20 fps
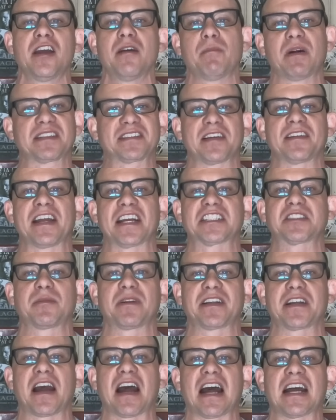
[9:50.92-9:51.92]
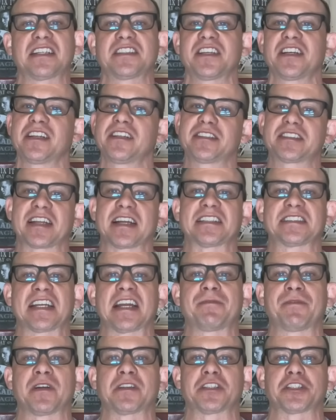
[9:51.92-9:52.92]
But till next week, guys, you stay
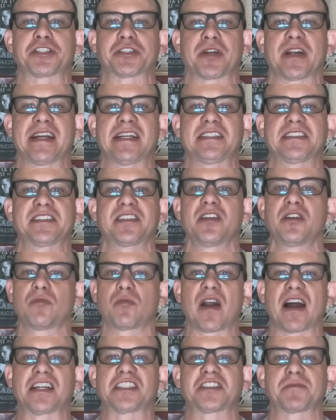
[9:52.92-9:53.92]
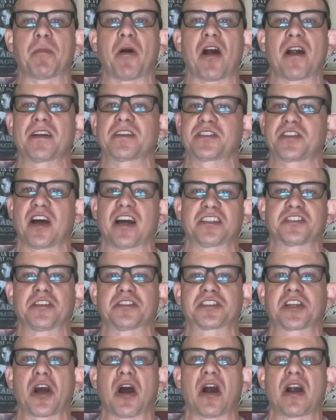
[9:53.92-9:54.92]
safe on the streets, ride smart, dodge
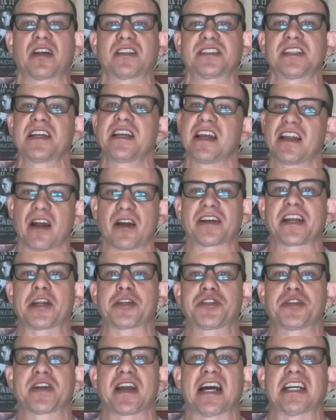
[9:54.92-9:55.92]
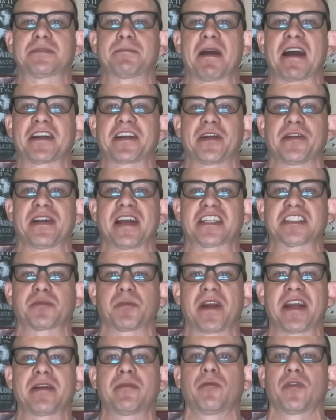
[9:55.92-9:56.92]
those cars, and I'll catch you guys back here next
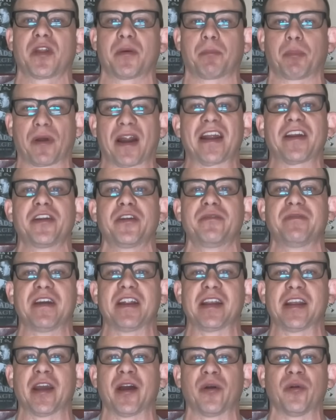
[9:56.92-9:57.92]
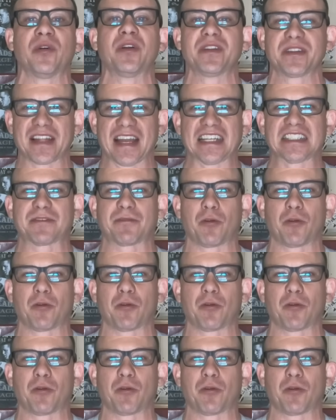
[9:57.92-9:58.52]
week with a brand new video. Thanks for